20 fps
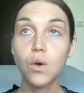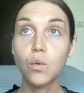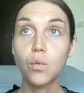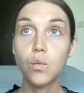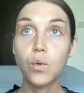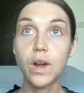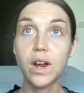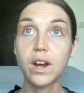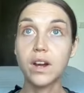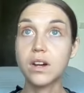
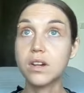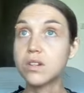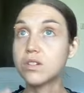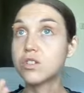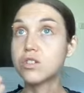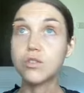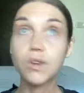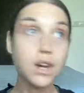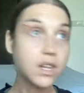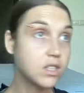where
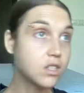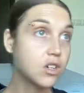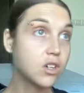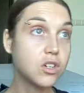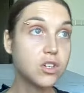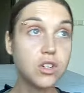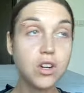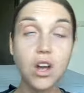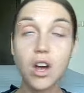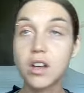trends
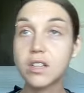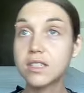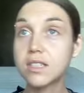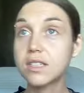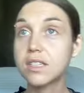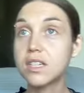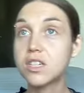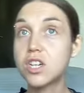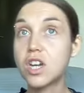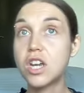are
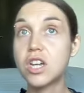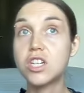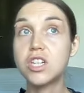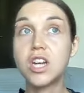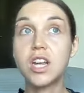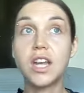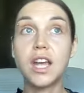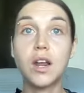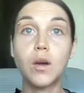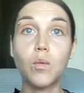constantly
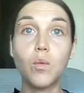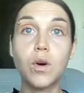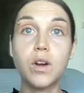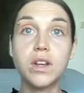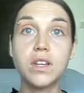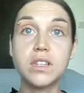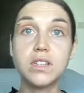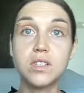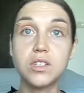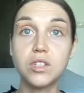changing and what
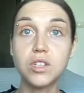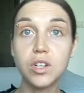is